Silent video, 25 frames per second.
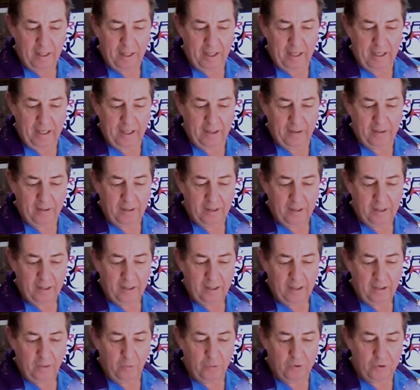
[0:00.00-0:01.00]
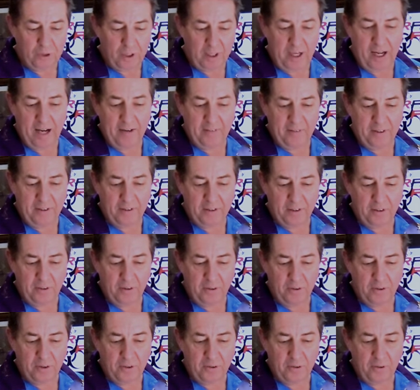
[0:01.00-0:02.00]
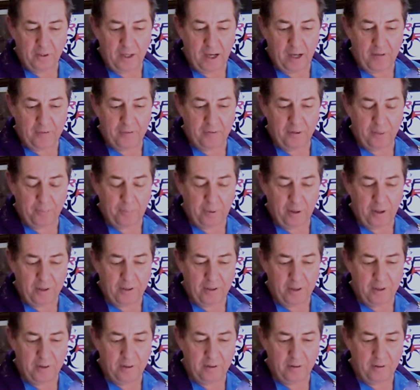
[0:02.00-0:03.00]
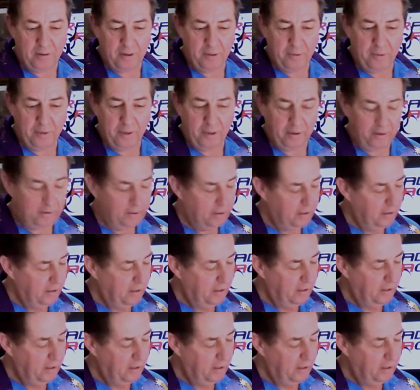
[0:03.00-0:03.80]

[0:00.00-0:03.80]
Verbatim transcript: And you'll see how these are used as I go through the process and doing it.